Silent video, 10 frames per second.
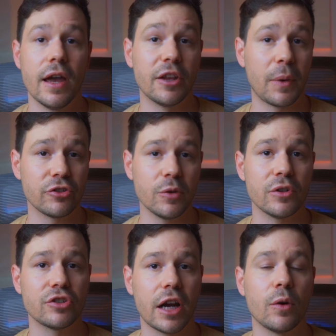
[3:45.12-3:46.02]
especially when
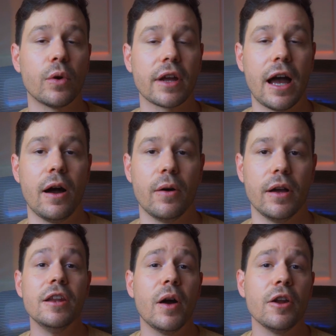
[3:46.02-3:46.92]
trying to work out.
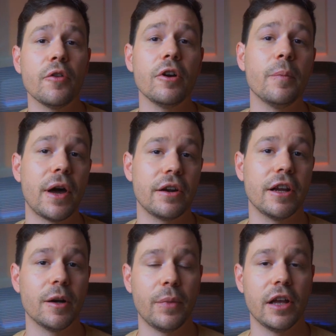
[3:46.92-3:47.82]
Now I know there are better
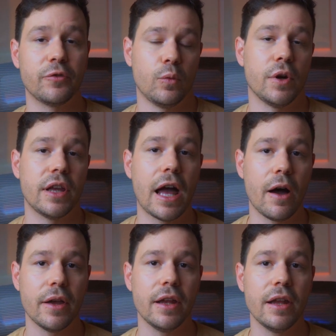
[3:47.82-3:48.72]
earbuds for working
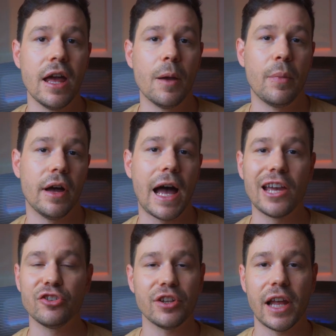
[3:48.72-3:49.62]
out in, but I
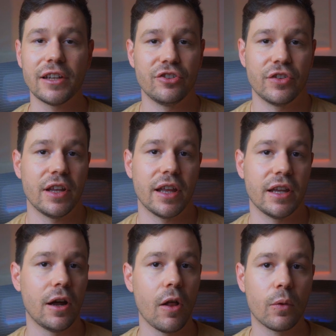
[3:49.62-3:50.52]
usually like to just get like an
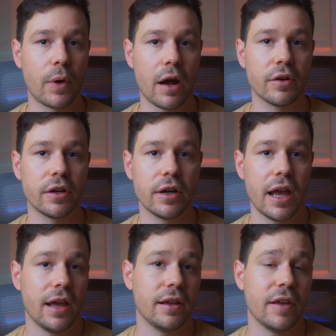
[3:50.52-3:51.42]
all-rounder,
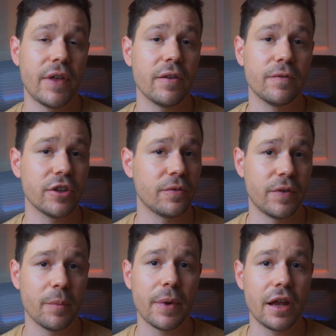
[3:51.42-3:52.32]
and if they just
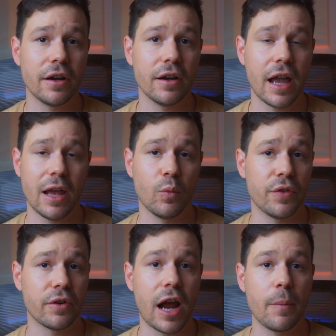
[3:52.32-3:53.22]
fit better and with
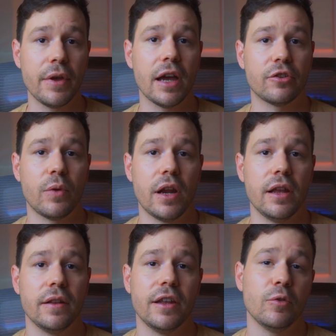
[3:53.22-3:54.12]
their IPX
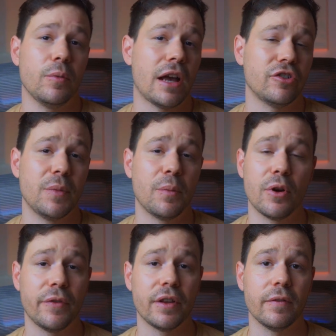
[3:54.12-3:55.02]
rating, these would actually be
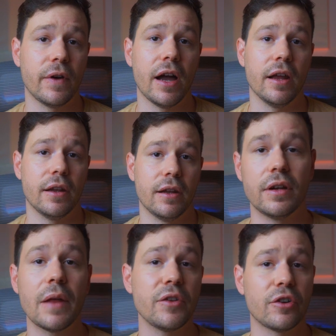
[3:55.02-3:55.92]
perfectly fine.
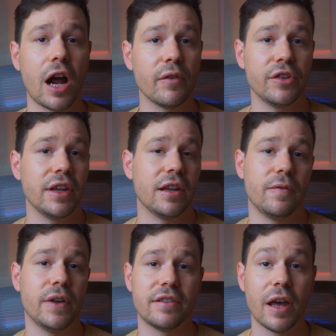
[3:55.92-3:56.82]
Now these are obviously gonna
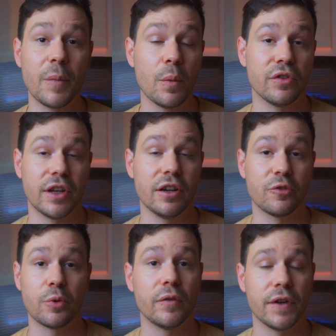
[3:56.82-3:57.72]
fit some people's ears
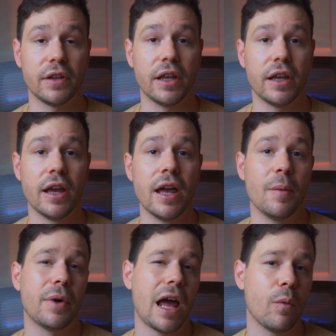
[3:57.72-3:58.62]
perfectly,
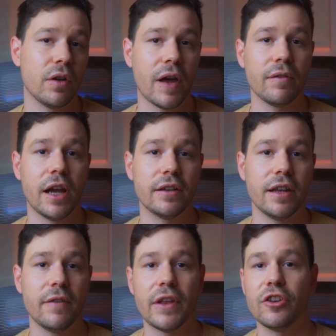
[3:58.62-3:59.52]
but I would have liked it
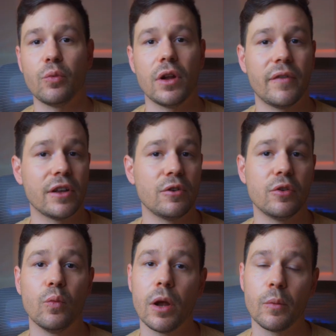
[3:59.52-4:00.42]
if they just would have included
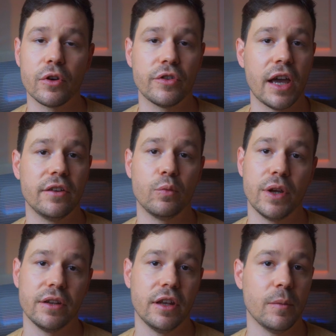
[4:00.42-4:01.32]
more sized
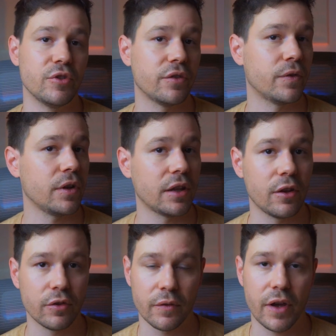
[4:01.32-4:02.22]
wingtip just for like
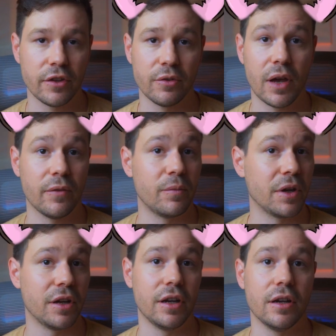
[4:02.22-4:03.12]
those of us who have
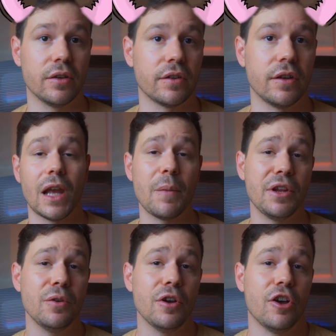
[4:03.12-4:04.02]
bigger ears. I mean,
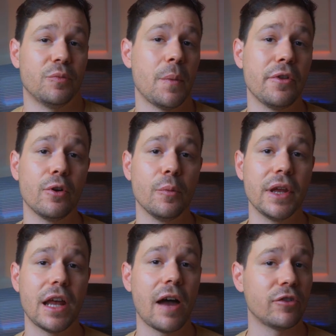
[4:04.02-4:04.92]
who knows, maybe there will be
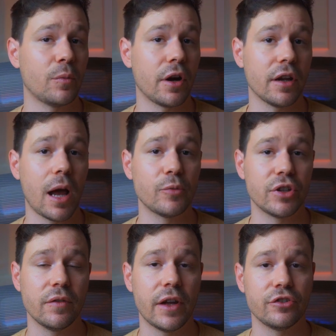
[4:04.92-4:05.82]
an aftermarket option
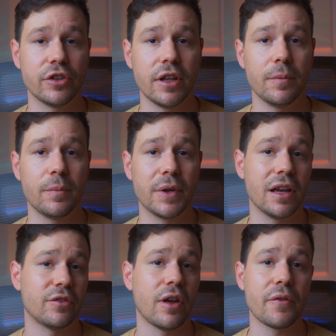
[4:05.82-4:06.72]
eventually,
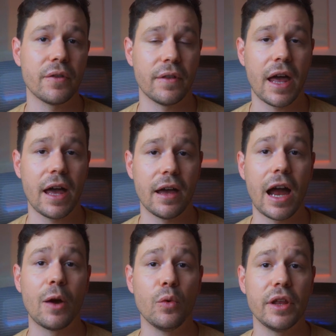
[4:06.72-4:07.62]
because other than that,
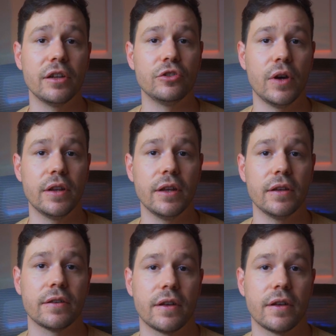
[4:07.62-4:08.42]
I really enjoyed these.